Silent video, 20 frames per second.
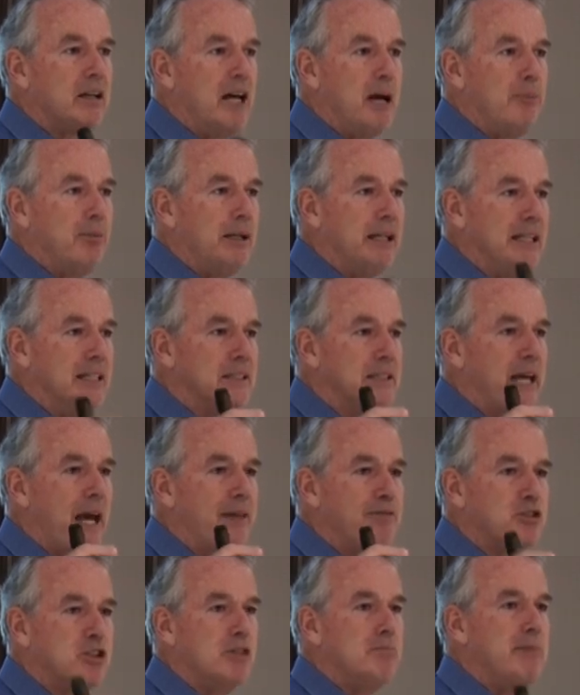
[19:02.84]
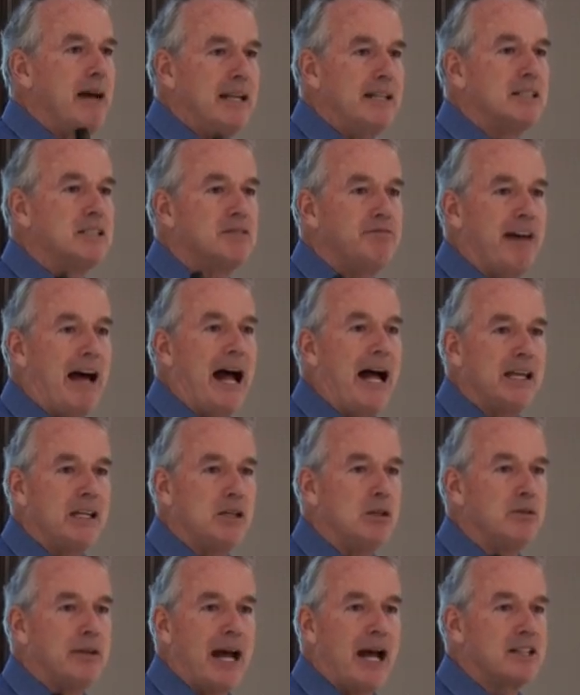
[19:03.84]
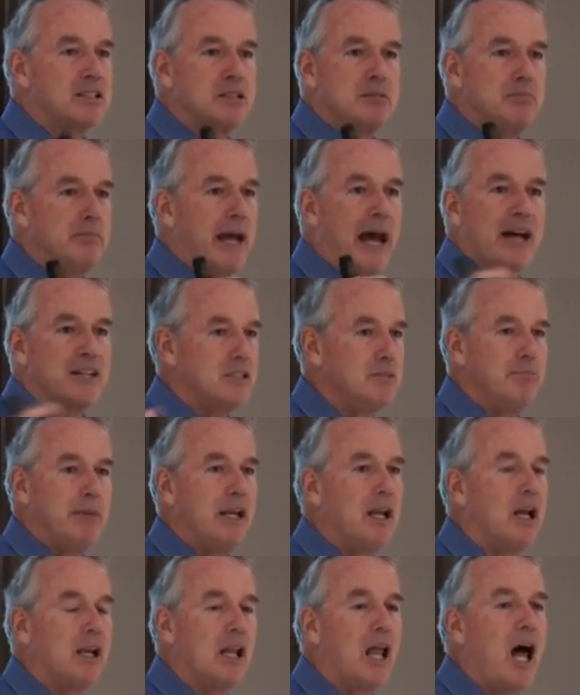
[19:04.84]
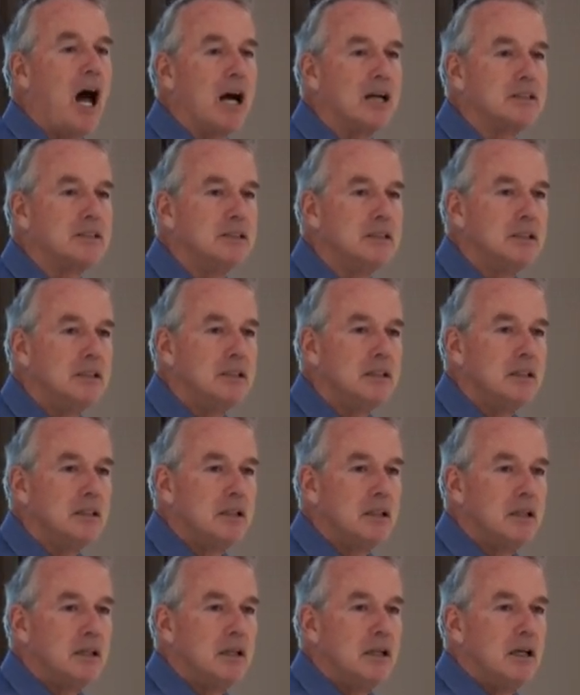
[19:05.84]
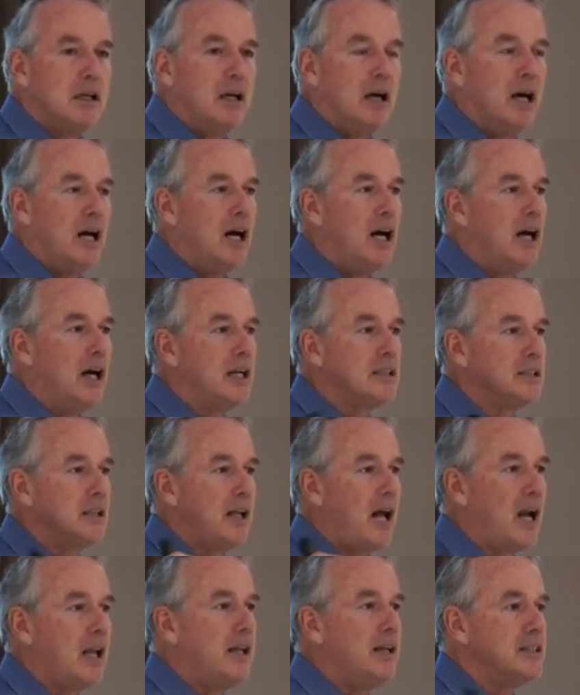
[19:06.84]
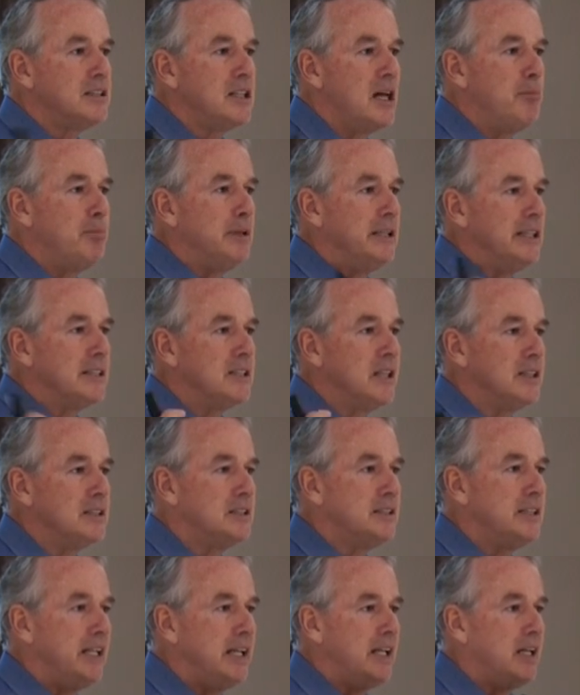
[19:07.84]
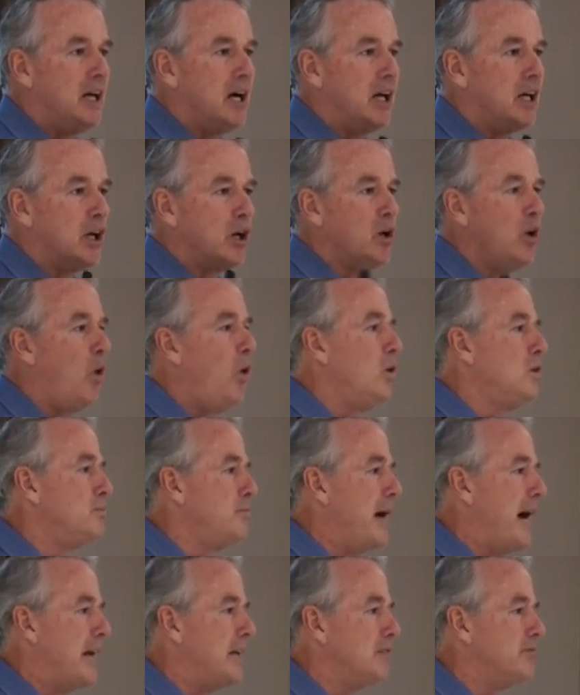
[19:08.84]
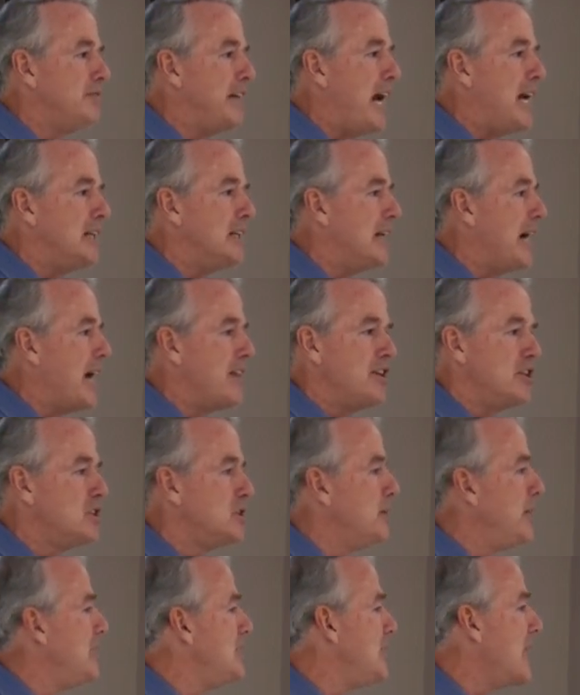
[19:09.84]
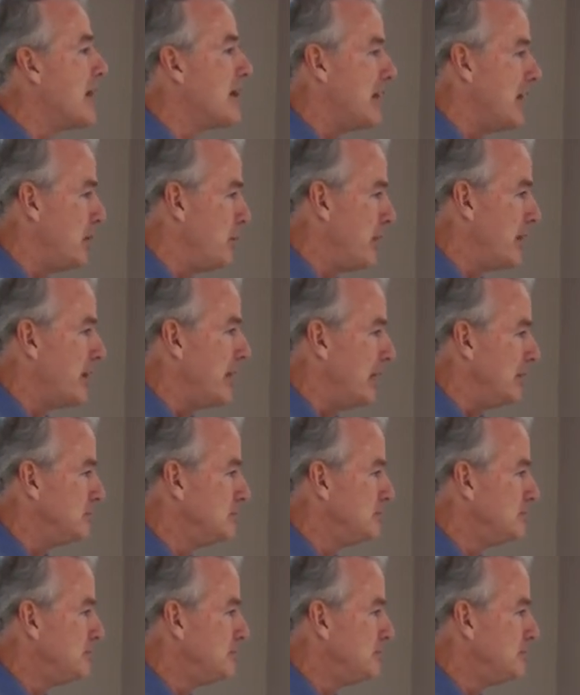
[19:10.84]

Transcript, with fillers: companies have tremendous value that hasn't been unlocked because uh, a lot of these companies are sitting on a gold mine of data and they're doing nothing with it.